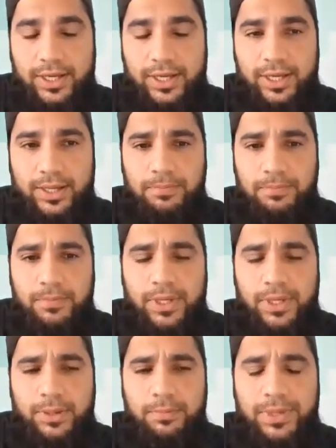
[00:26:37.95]

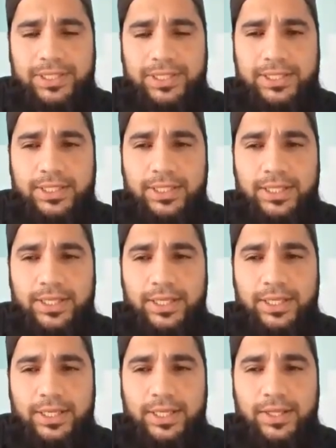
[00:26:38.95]
But
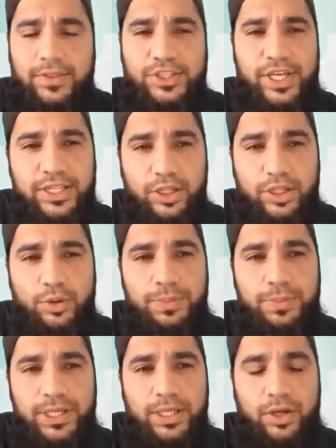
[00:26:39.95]
the general
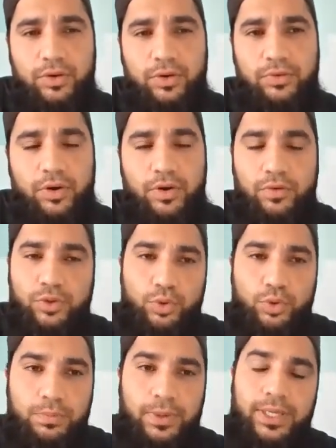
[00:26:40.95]
opinion of the
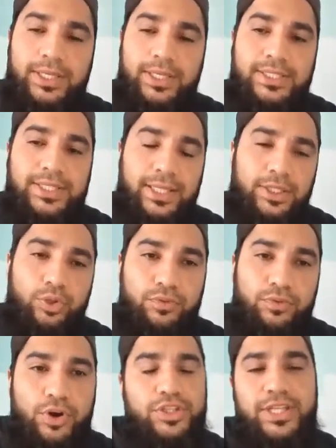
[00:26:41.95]
Ummah is that you
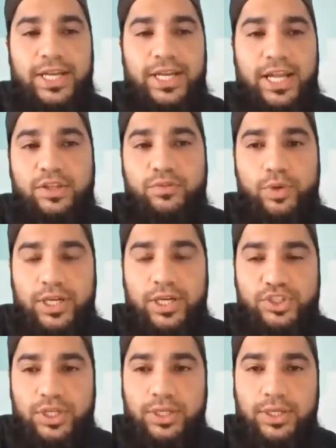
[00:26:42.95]
fast on the 9th of
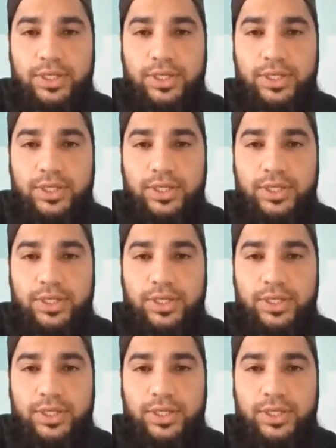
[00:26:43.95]
Dhul-Hijjah.